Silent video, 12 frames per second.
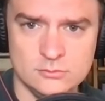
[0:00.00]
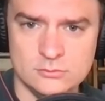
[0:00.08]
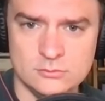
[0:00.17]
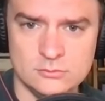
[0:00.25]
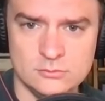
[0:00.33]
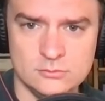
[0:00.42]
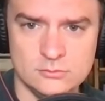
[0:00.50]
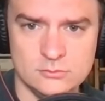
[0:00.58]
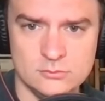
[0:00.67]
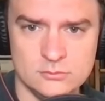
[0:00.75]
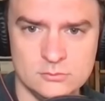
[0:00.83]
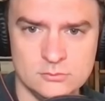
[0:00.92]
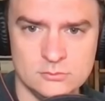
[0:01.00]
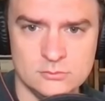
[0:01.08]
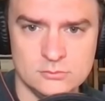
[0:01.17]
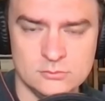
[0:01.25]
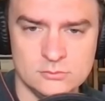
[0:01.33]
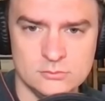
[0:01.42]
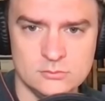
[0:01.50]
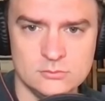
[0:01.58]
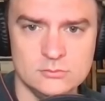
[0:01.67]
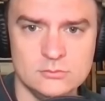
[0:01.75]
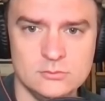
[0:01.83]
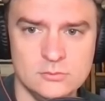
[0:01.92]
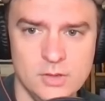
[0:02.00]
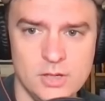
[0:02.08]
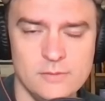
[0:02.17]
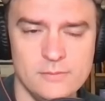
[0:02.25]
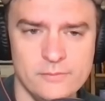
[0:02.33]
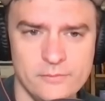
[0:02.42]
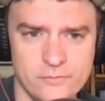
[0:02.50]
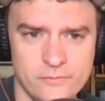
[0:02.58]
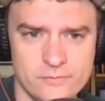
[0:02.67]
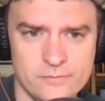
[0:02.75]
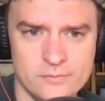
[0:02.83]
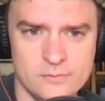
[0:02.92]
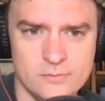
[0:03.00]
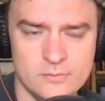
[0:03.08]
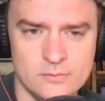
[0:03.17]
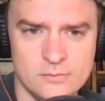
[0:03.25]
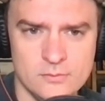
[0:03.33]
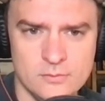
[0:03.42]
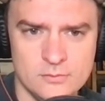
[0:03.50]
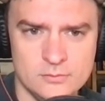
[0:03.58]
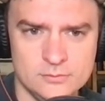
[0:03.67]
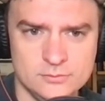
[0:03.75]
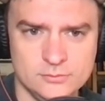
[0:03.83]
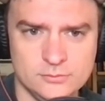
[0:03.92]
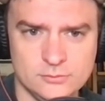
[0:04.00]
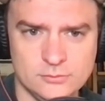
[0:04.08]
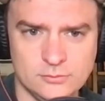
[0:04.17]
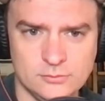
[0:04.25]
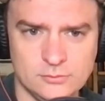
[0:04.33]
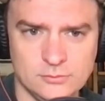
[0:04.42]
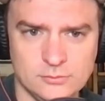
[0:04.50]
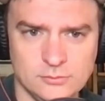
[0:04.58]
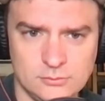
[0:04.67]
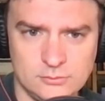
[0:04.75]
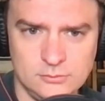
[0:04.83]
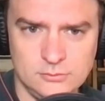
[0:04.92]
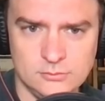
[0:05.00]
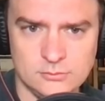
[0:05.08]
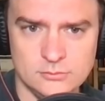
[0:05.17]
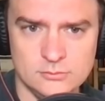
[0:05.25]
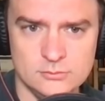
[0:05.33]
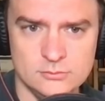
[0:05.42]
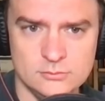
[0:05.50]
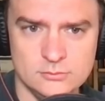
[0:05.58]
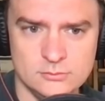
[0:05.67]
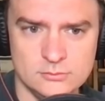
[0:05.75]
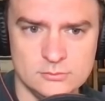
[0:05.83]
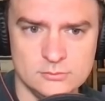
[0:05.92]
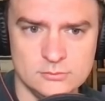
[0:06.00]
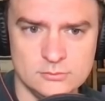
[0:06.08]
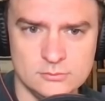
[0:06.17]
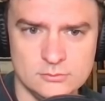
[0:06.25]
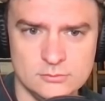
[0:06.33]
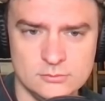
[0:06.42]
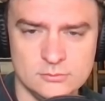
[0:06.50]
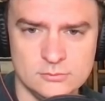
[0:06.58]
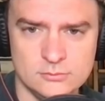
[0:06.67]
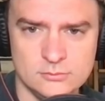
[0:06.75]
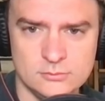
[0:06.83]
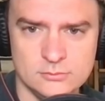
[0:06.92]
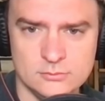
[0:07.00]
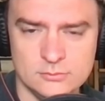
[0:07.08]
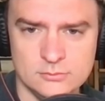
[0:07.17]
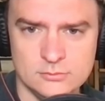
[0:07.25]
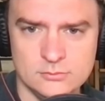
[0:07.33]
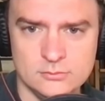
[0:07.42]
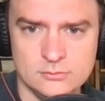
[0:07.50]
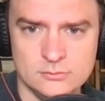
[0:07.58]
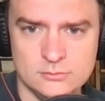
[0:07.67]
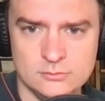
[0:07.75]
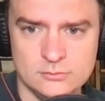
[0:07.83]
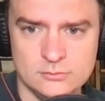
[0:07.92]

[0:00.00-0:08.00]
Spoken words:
(not speaking)